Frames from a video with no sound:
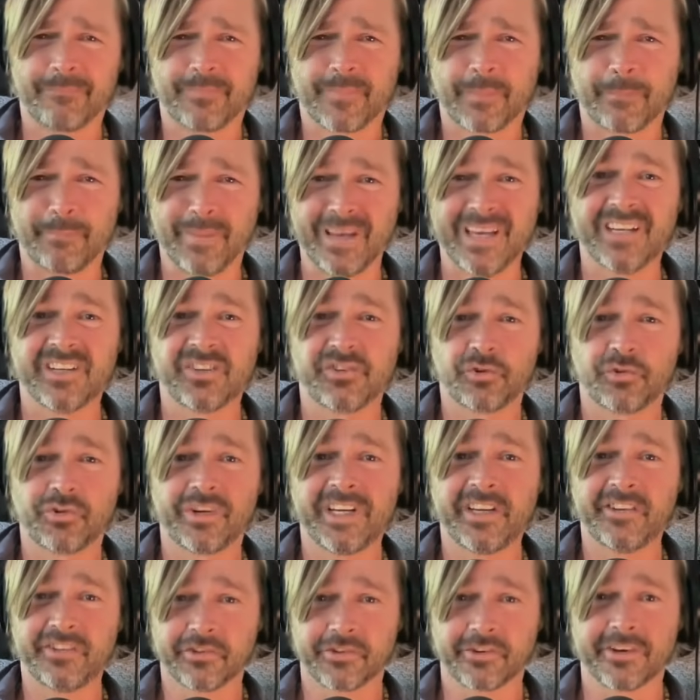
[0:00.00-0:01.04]
big
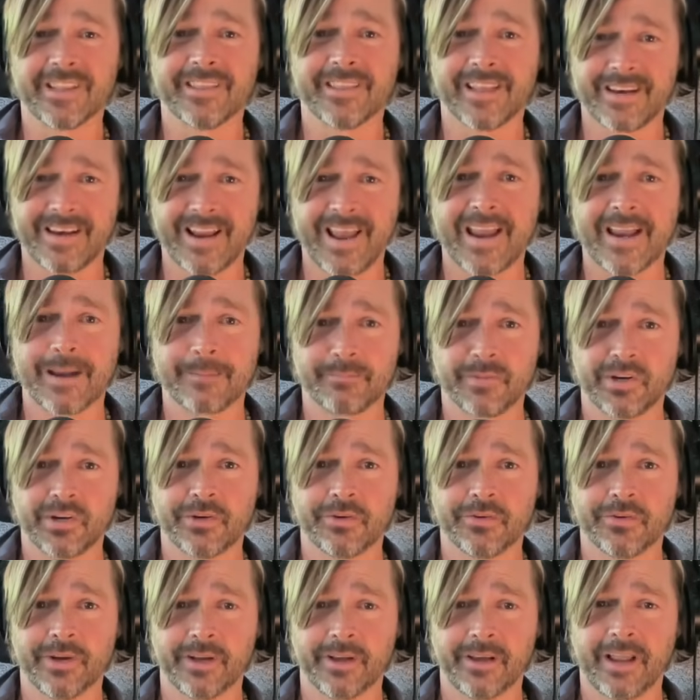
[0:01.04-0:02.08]
trees are in the name,
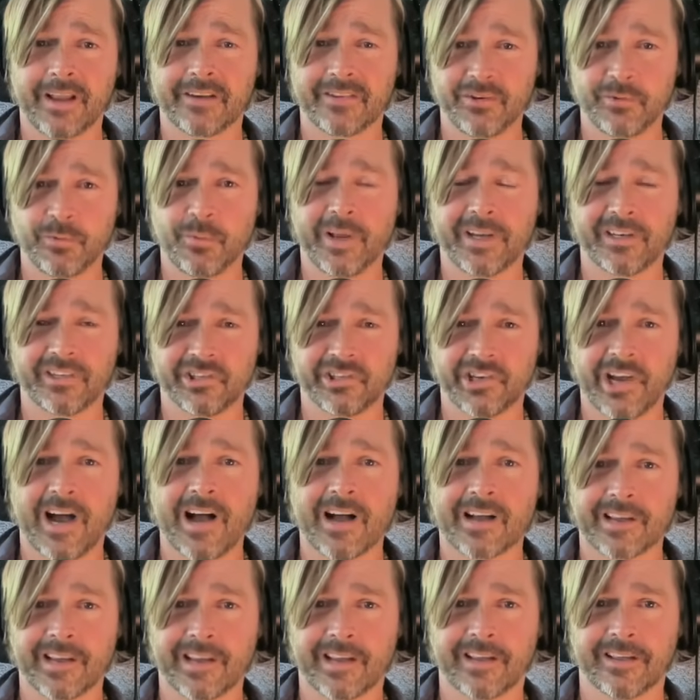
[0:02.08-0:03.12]
dude. And you went
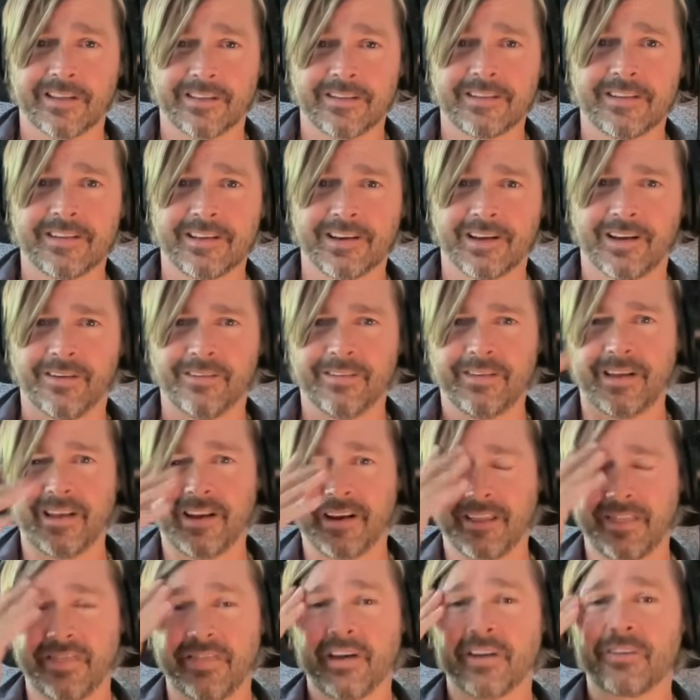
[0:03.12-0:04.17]
jogging, in
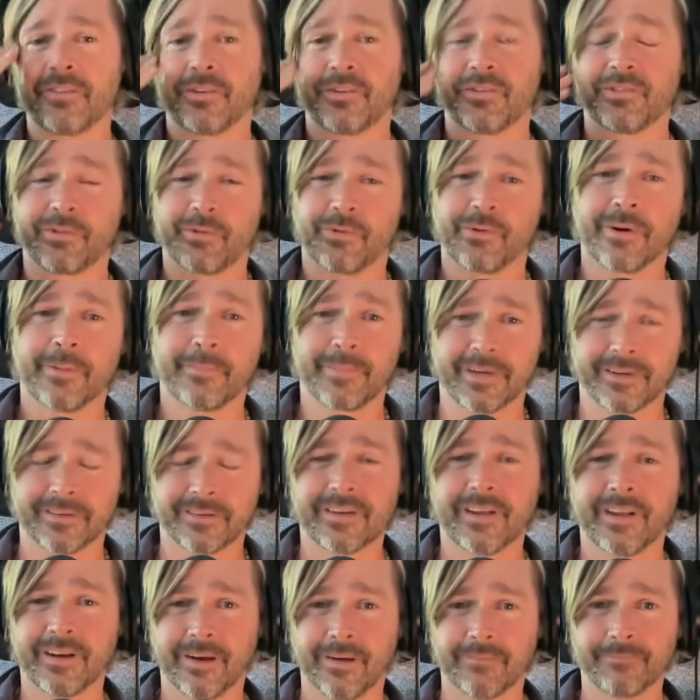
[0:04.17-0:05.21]
a thunderstorm, and,
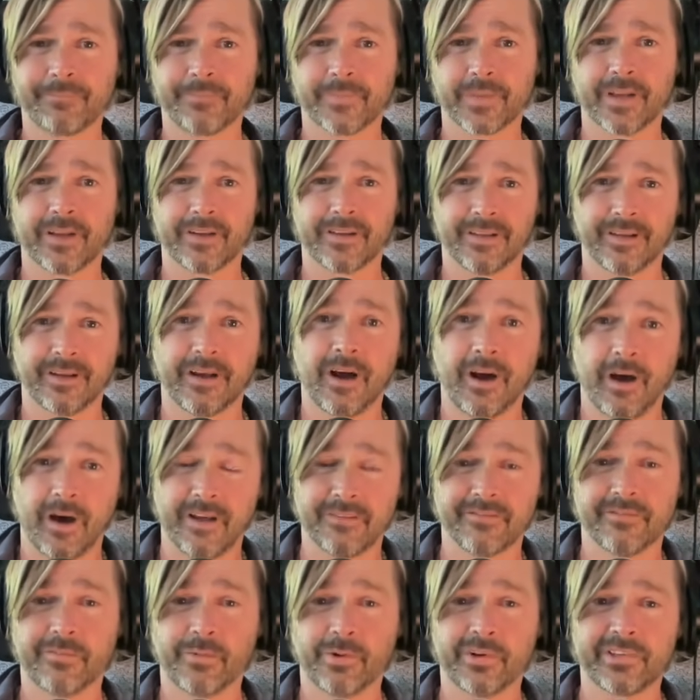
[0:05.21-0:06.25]

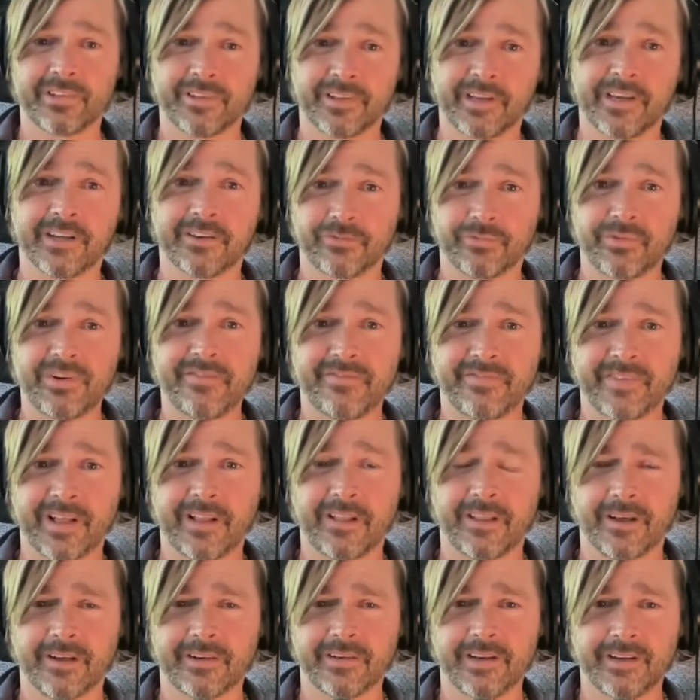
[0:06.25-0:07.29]
unfortunately a tree fell
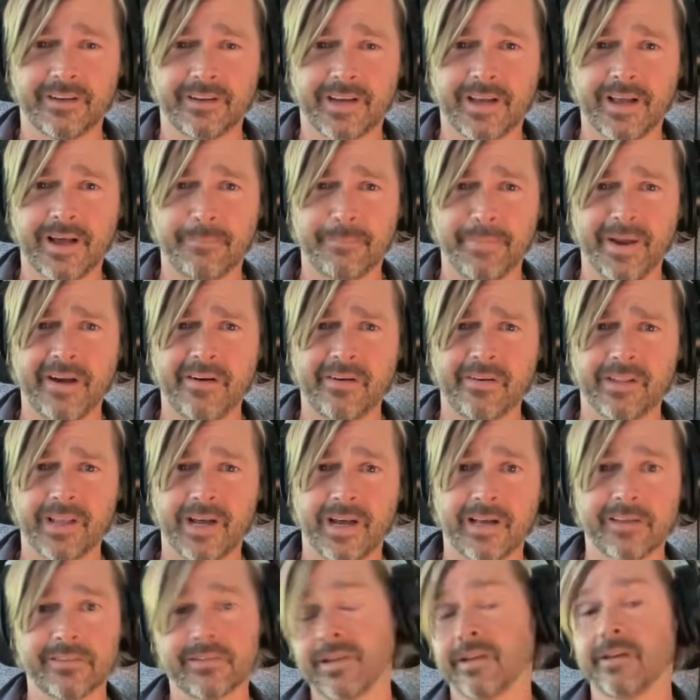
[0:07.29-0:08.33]
on you and you got
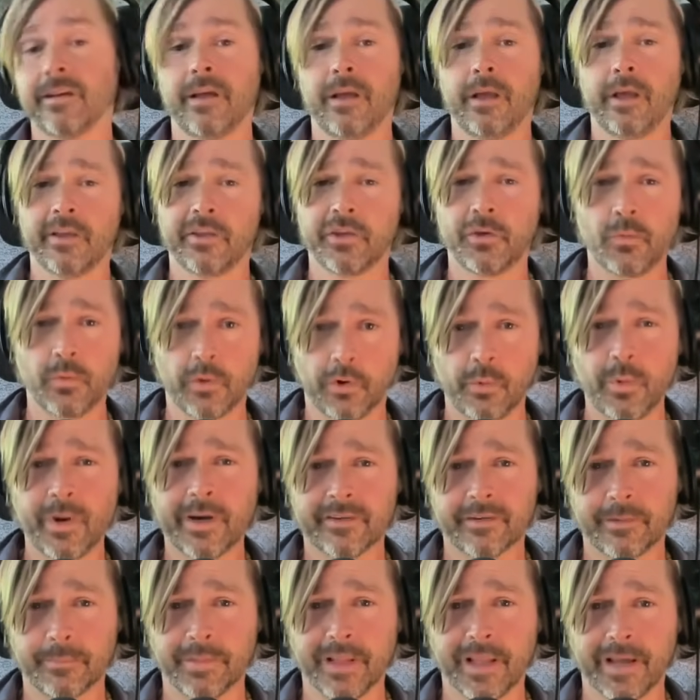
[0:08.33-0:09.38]
paralyzed, and you were quick
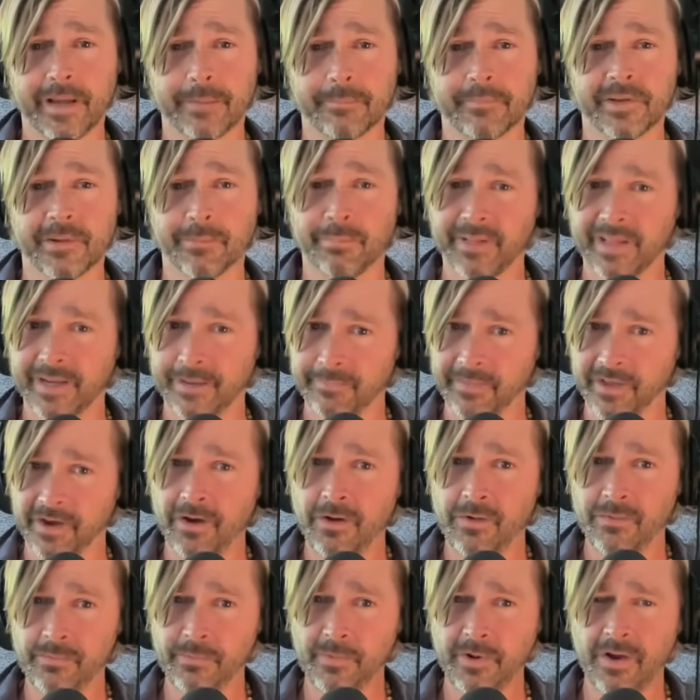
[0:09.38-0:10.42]
to blame. You blamed the
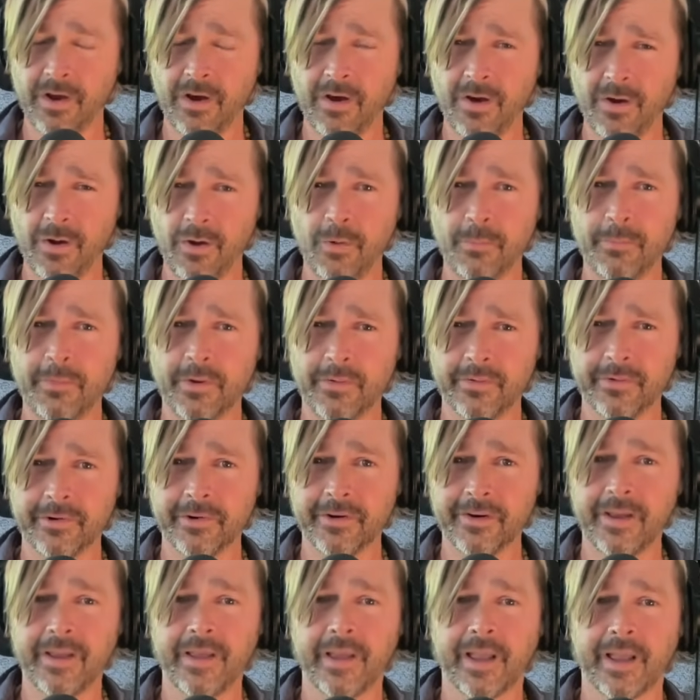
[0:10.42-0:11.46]
homeowner,
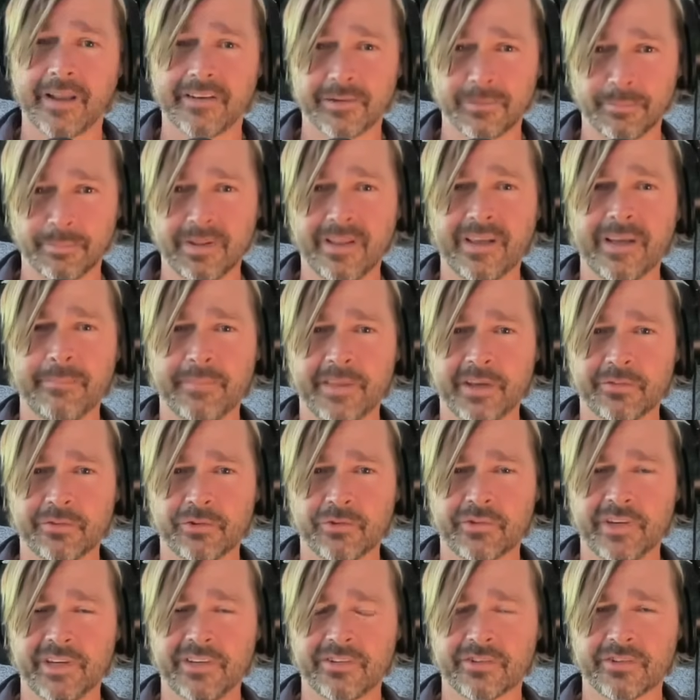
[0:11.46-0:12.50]
and you blamed their
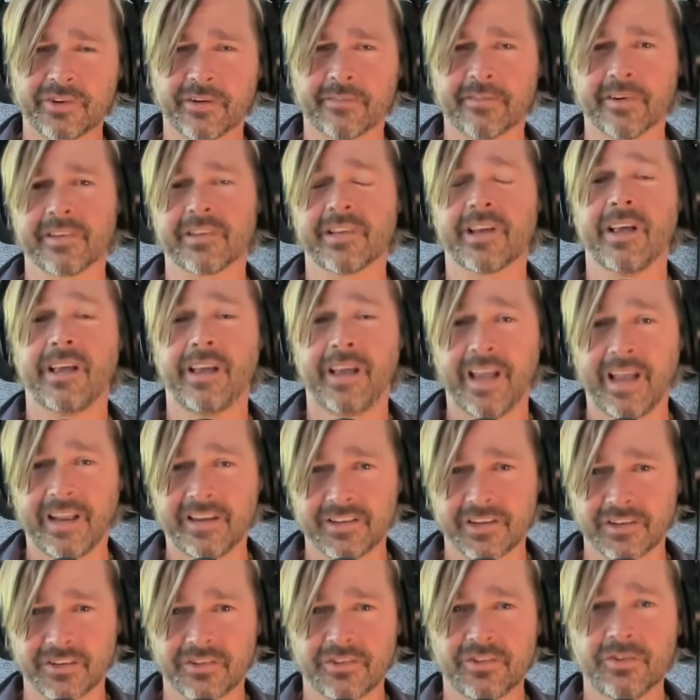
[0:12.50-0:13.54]
tree service, and
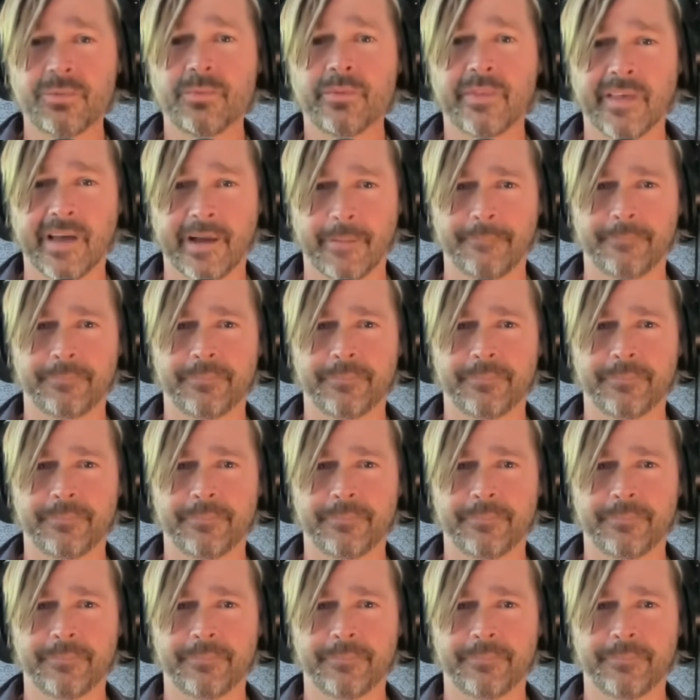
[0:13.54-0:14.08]
you sued them,